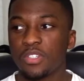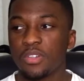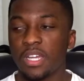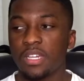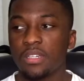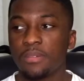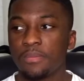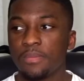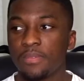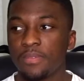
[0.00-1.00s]
You right, yeah?
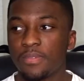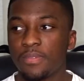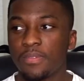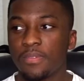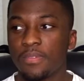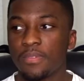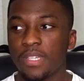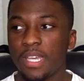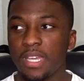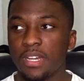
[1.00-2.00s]

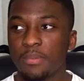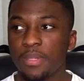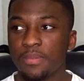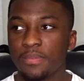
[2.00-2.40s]
Yeah, come in.